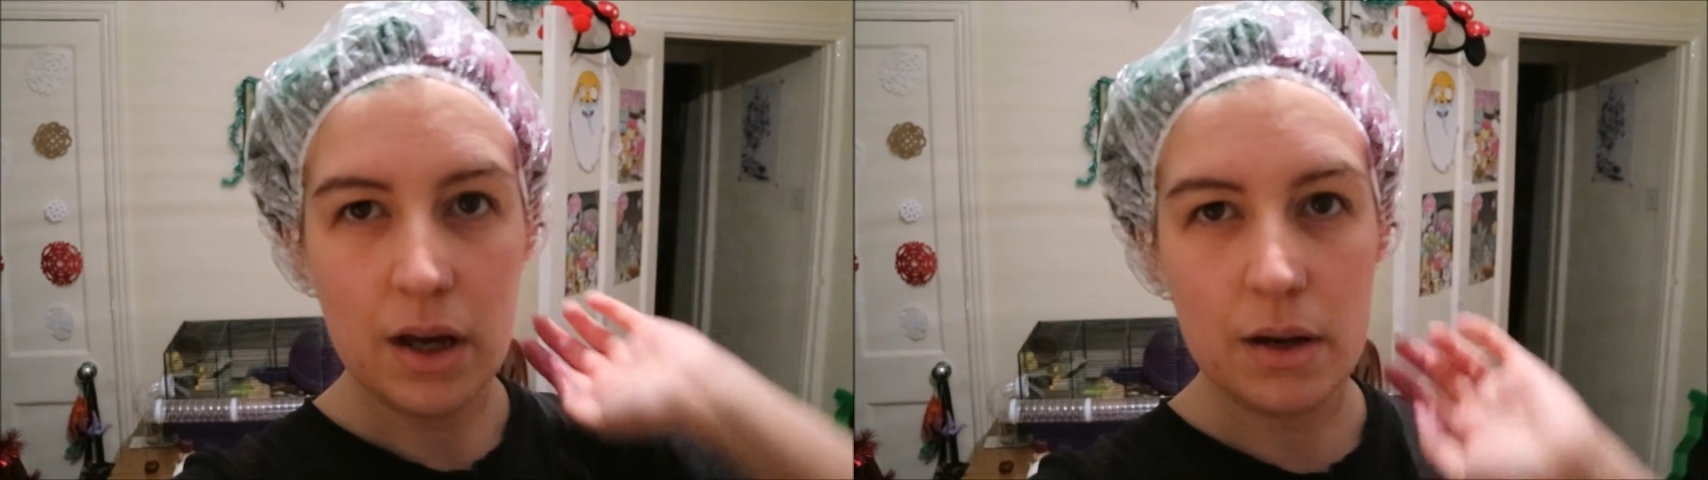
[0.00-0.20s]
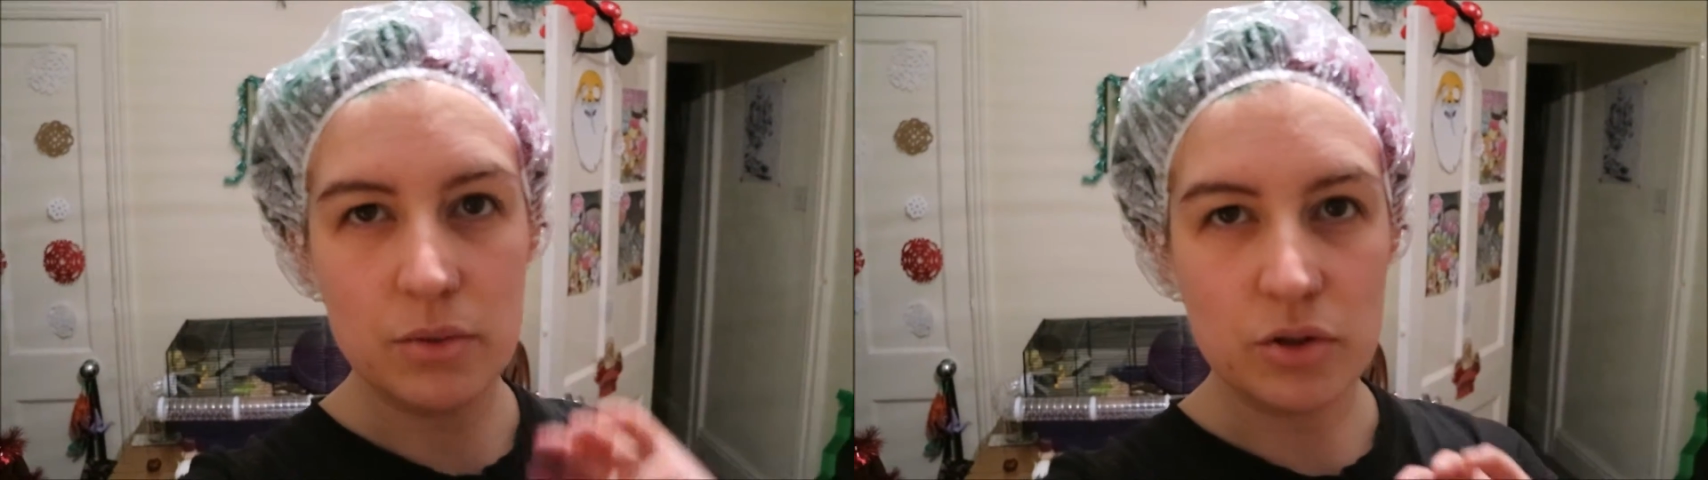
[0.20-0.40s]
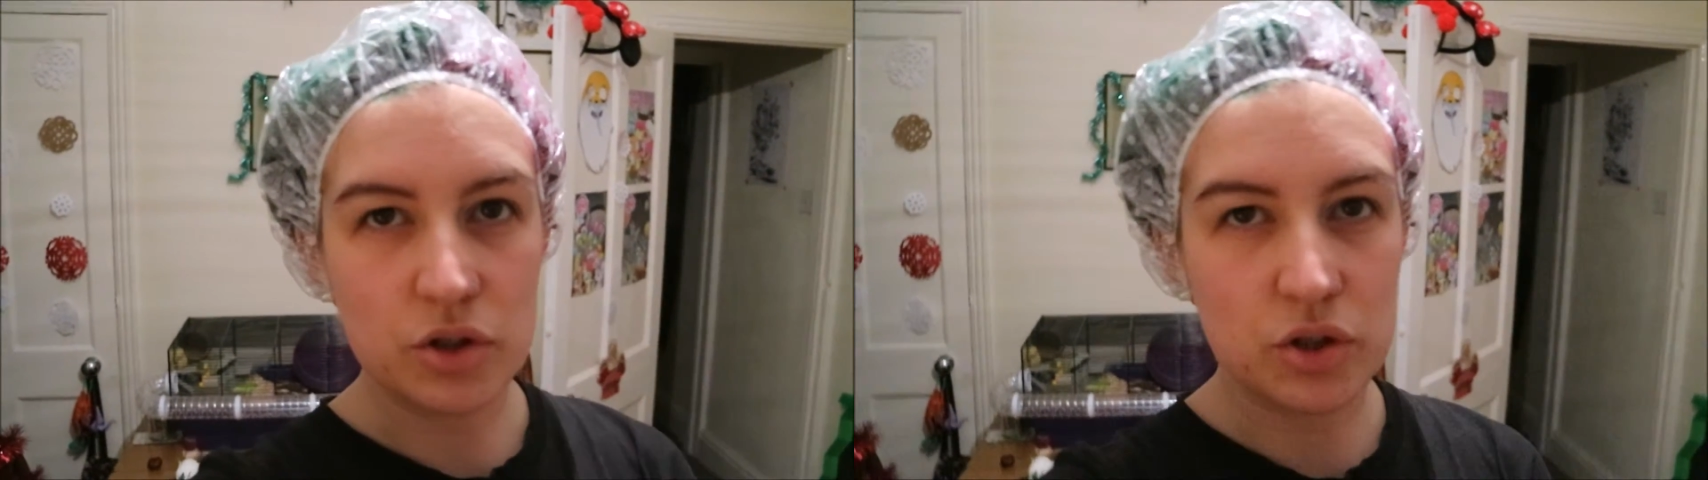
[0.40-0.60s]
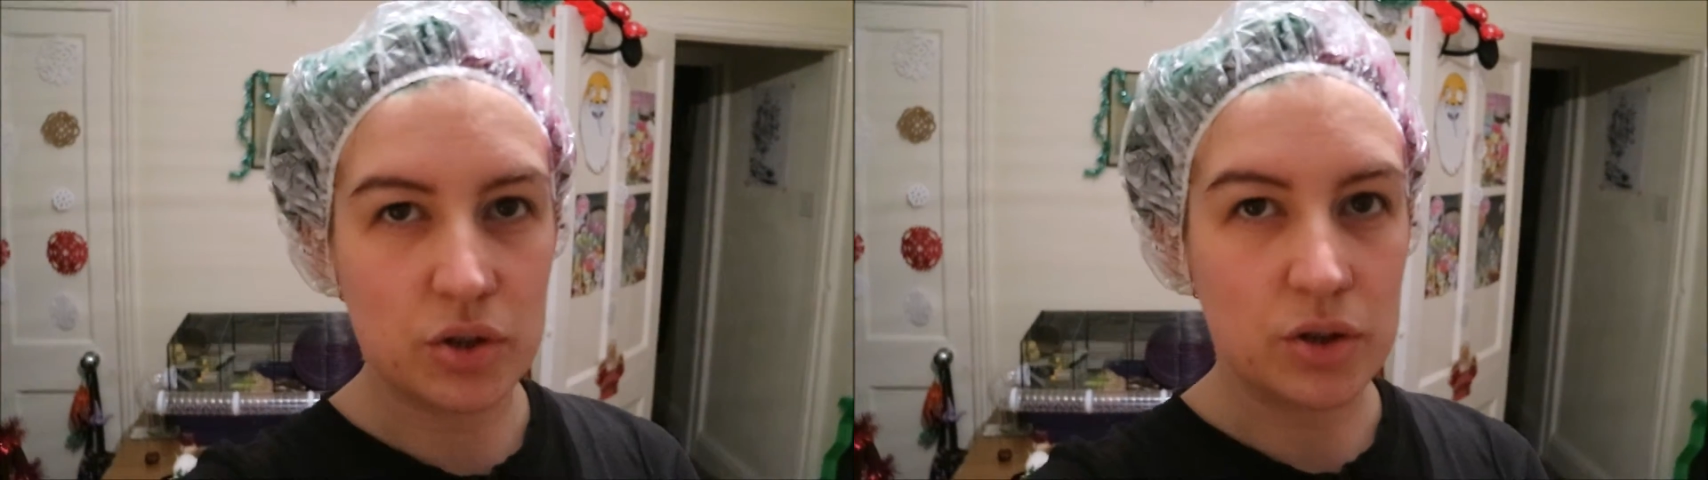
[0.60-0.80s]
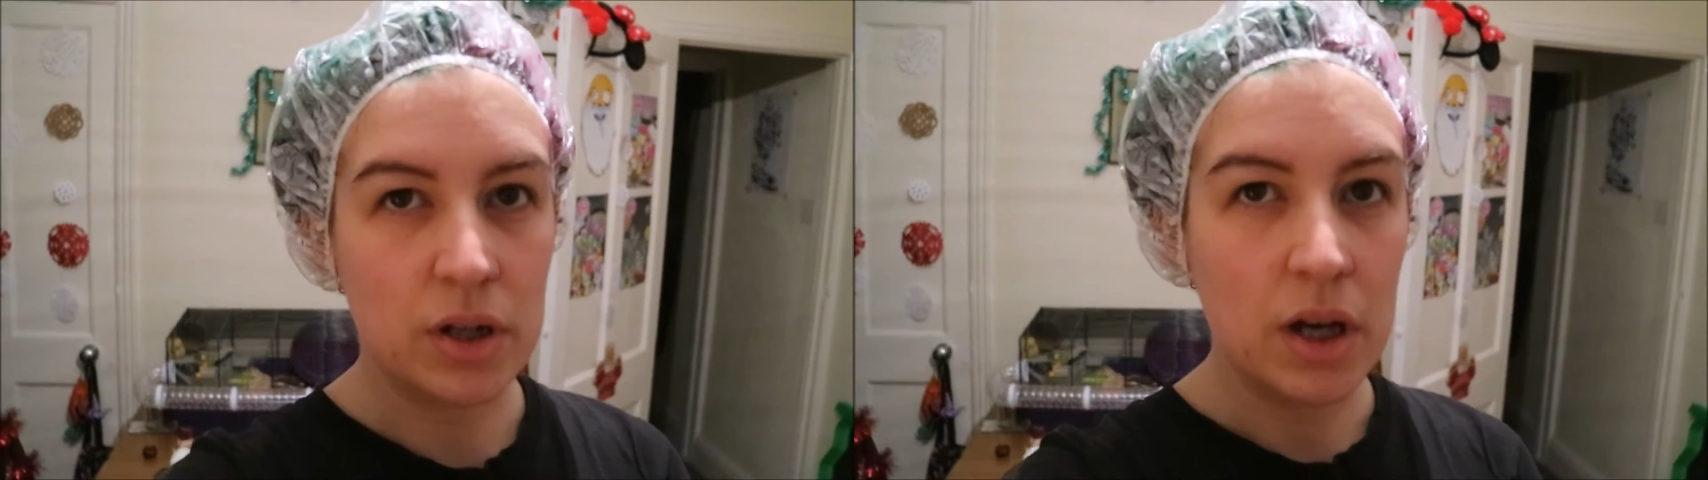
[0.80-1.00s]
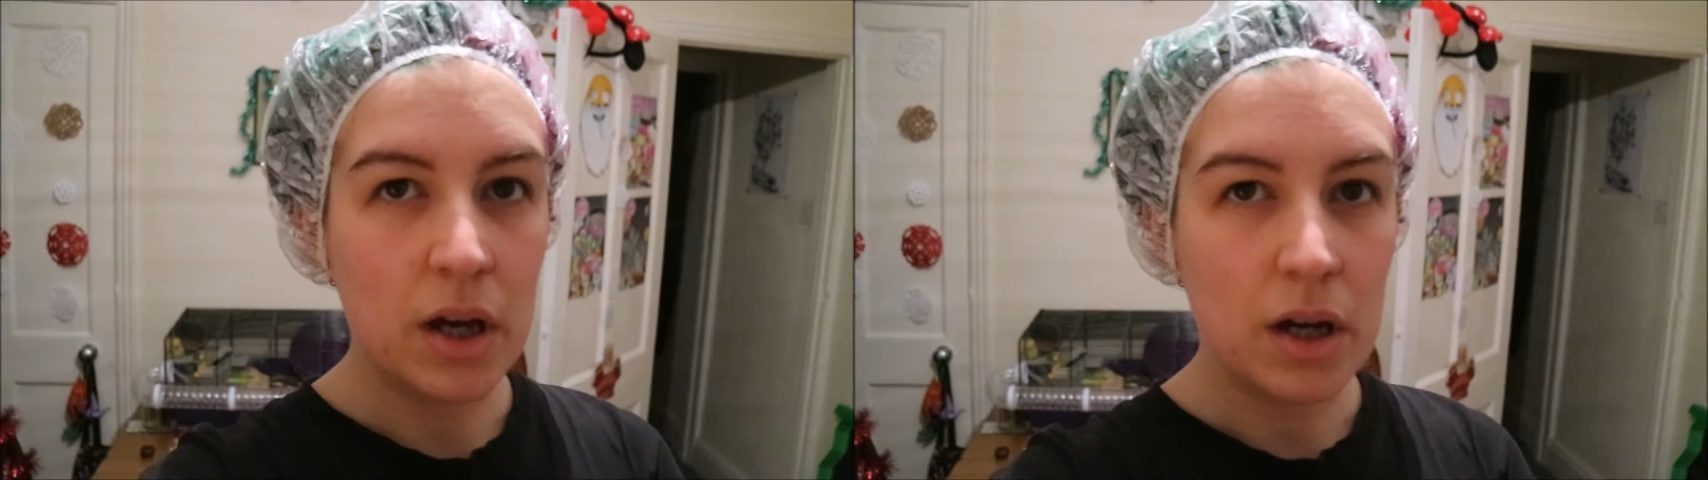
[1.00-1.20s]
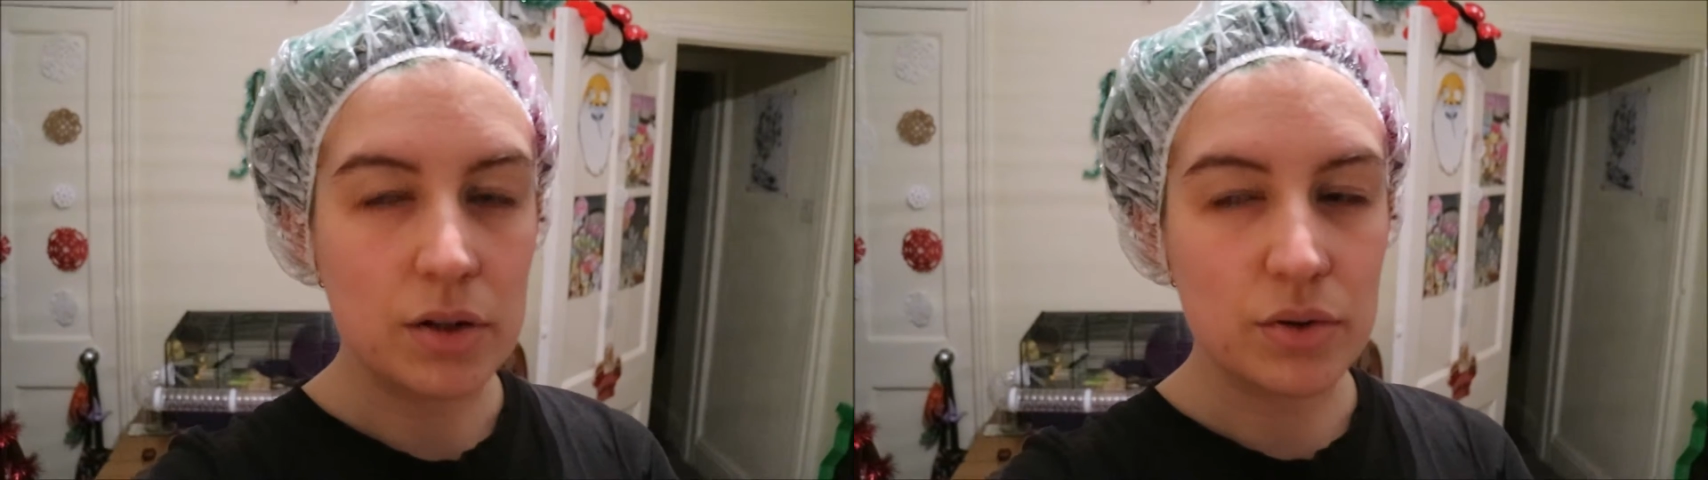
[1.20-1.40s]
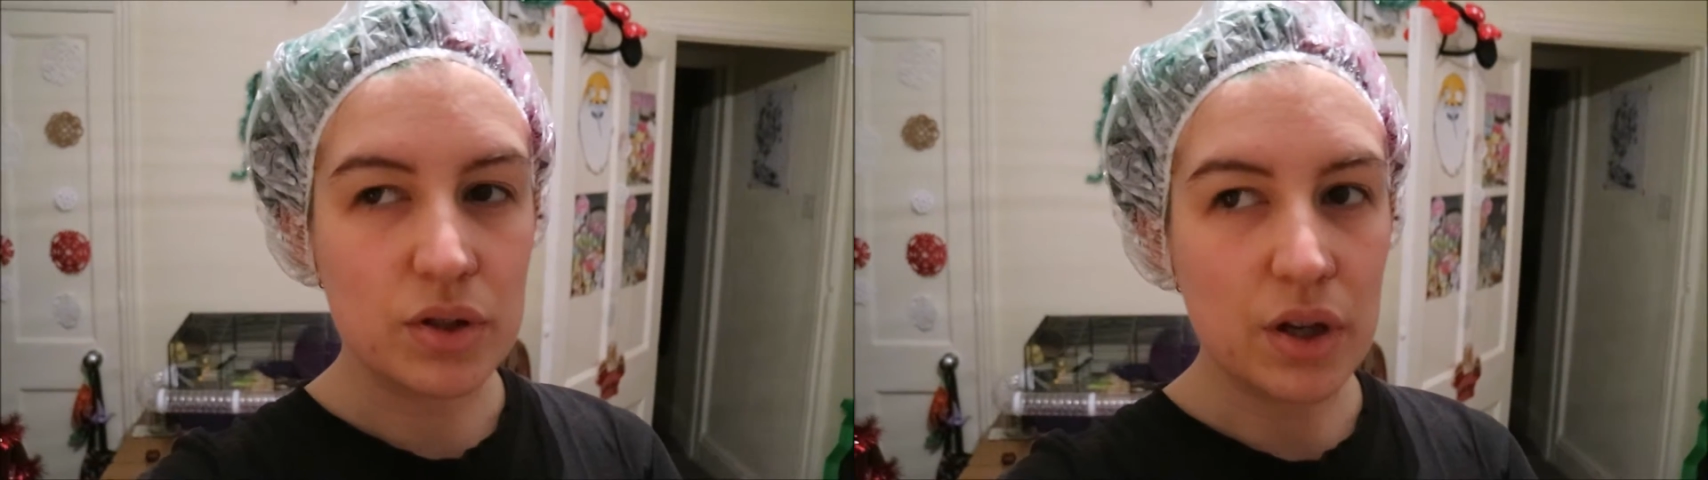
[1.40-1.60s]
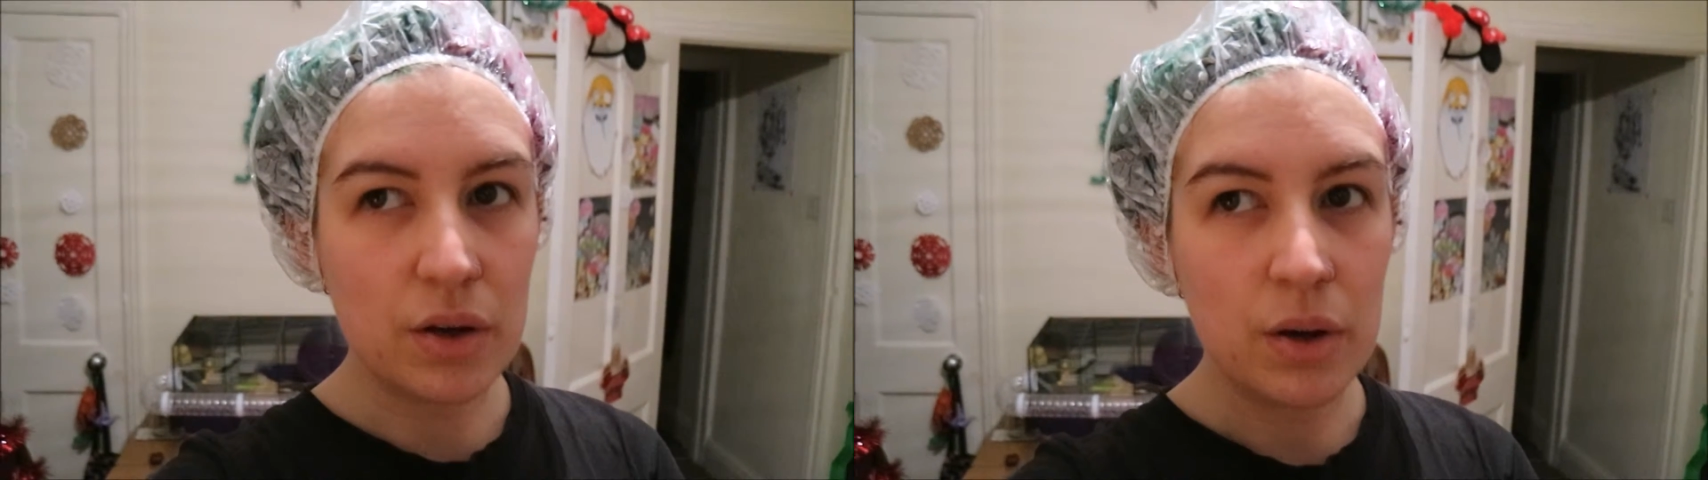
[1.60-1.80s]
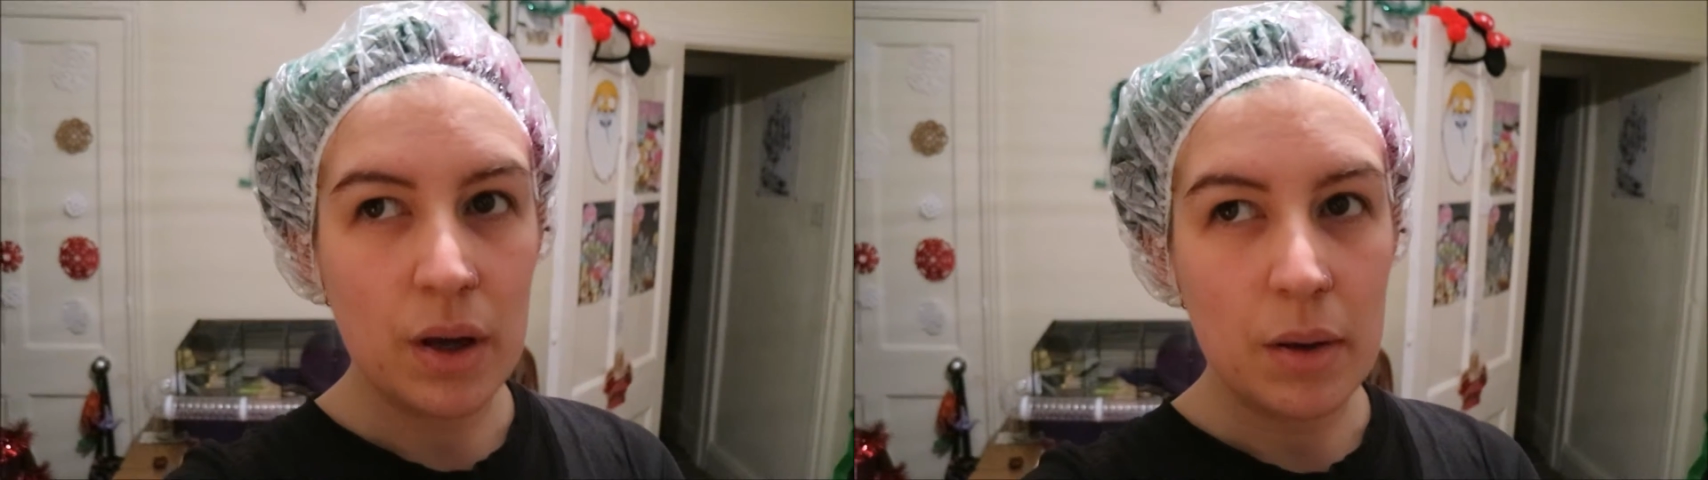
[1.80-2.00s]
I'm not sure. I also